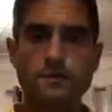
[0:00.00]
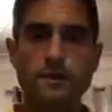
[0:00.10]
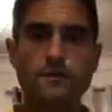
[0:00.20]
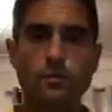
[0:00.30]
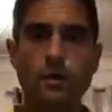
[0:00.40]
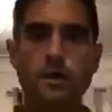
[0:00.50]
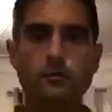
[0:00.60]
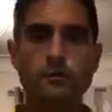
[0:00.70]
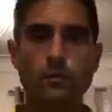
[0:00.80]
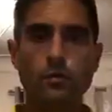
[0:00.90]
that's what
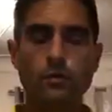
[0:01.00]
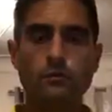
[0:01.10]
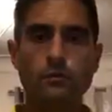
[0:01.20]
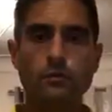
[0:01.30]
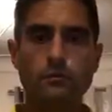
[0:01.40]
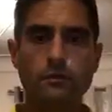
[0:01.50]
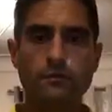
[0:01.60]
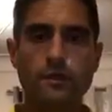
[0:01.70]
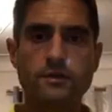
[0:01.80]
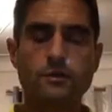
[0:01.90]
I
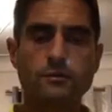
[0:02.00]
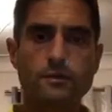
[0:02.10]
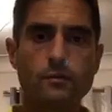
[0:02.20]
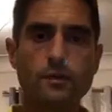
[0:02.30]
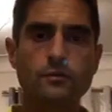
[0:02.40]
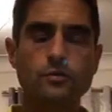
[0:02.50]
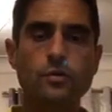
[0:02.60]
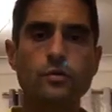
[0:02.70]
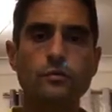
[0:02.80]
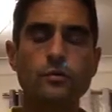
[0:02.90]
refer to as the
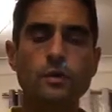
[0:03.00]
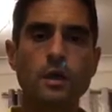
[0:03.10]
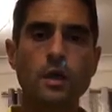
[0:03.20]
withdrawal.